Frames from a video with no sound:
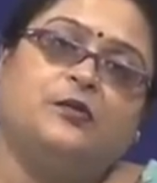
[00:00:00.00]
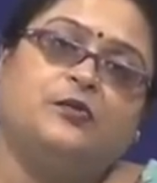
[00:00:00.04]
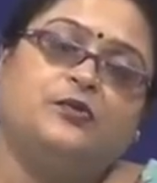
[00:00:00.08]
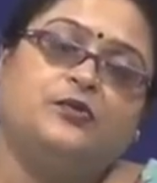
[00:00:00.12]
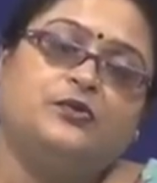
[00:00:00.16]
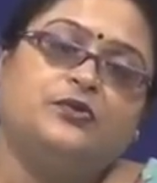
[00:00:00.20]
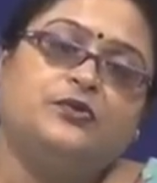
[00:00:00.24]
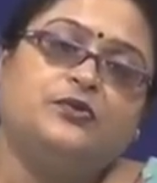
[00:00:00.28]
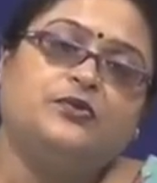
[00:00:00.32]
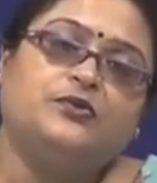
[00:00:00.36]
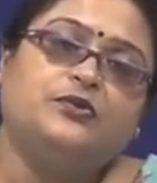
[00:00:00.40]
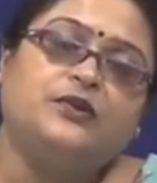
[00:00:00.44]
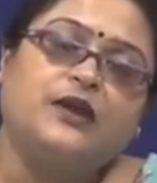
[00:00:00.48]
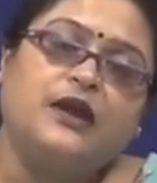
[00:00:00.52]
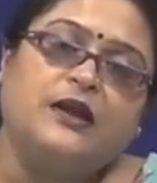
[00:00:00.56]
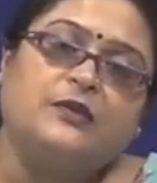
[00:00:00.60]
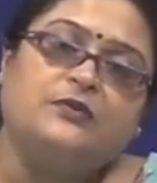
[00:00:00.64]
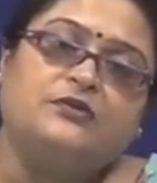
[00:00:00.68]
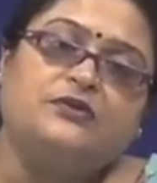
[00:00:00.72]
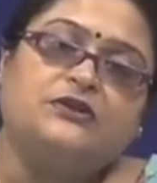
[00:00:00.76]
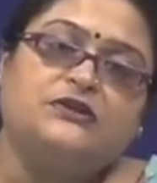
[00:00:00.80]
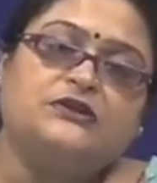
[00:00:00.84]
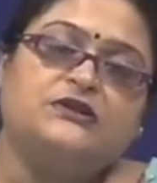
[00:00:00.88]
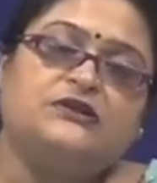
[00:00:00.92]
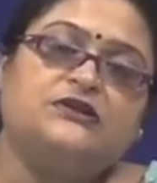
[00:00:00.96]

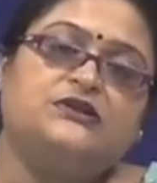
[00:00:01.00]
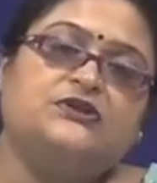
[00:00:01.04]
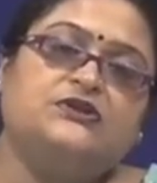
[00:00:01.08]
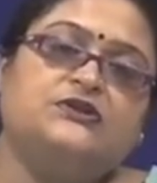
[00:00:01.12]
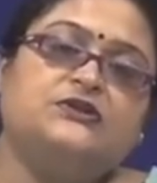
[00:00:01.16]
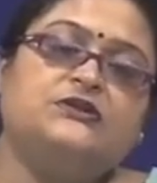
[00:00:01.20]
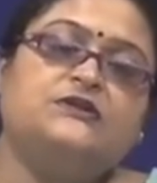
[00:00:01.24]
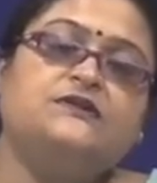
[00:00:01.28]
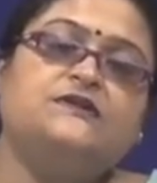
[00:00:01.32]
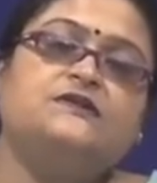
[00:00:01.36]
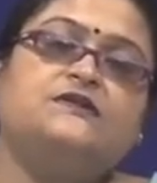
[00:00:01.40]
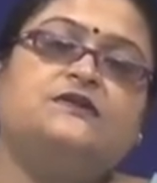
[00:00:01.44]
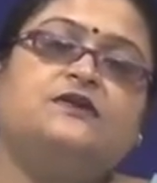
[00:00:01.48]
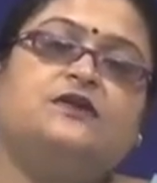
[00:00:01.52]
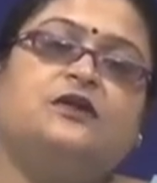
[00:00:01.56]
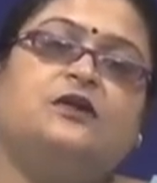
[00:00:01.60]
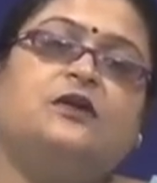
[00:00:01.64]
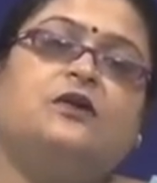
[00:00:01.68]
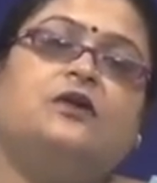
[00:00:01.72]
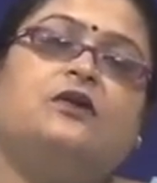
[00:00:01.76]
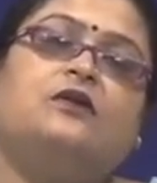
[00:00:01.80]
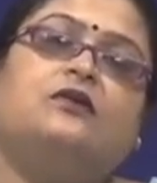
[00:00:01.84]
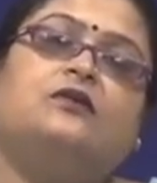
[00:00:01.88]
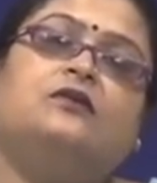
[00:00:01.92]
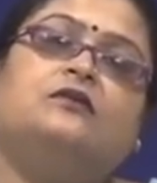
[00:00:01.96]
programmed decisions
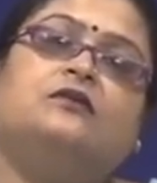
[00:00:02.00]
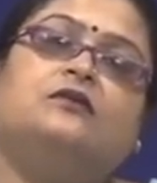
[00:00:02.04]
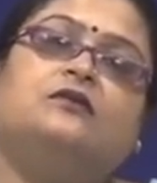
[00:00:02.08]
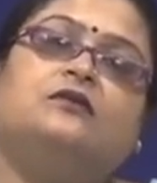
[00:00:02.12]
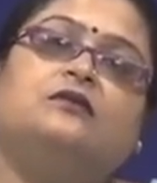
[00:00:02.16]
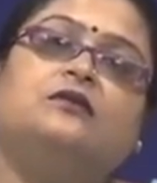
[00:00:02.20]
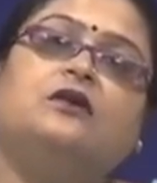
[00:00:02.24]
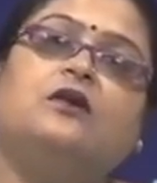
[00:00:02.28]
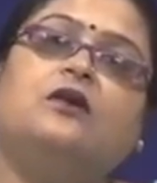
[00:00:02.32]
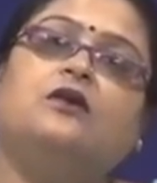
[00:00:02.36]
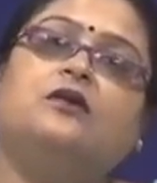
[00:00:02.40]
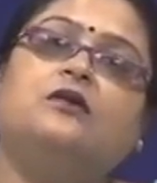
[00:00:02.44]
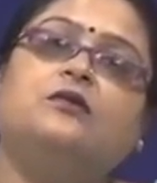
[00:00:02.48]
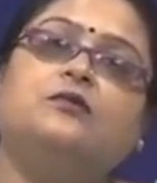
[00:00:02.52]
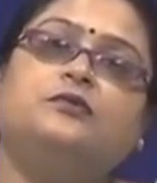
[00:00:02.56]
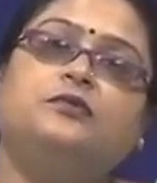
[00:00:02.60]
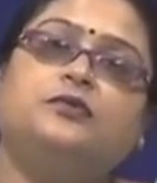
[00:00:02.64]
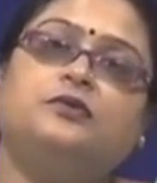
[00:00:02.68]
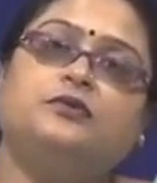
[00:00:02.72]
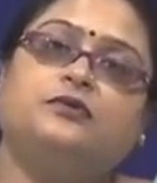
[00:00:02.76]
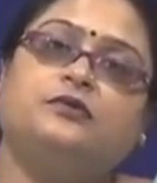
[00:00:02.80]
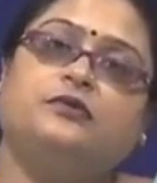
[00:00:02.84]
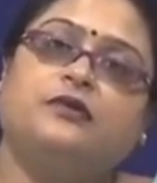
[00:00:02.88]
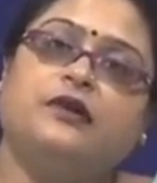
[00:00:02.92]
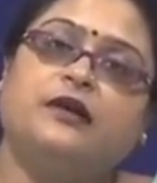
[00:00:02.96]
or
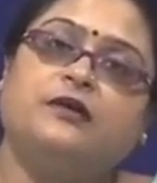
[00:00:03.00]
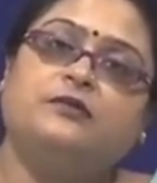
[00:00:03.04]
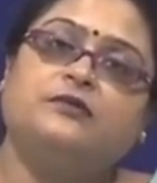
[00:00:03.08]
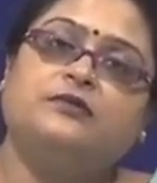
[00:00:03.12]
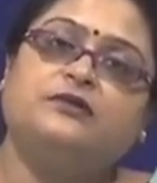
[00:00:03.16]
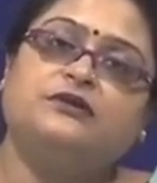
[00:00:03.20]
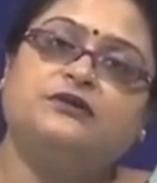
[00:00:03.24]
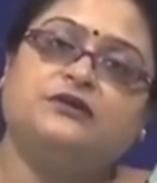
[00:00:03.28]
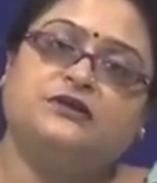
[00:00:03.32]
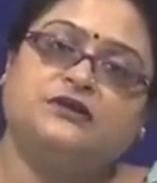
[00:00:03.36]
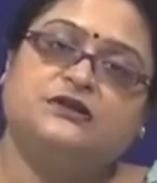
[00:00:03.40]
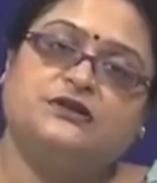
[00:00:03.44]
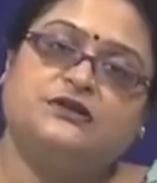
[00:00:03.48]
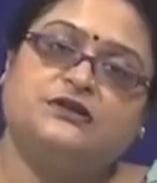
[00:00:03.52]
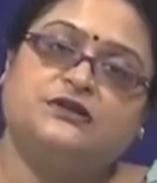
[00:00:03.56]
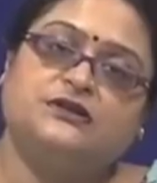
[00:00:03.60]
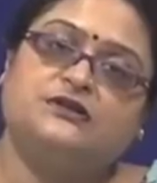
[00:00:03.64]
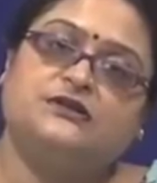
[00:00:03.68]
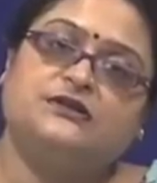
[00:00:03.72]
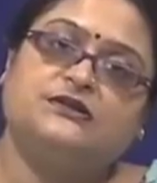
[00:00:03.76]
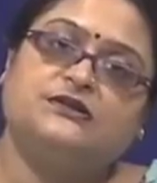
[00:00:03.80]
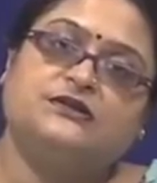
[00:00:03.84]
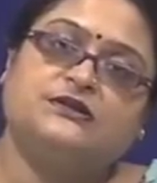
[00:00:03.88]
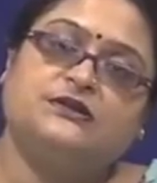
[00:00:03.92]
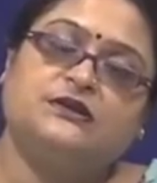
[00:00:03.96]
non-programmed
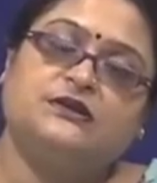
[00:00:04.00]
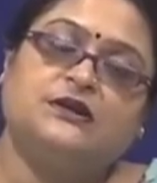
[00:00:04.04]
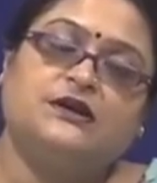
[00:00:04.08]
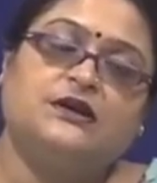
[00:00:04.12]
decisions.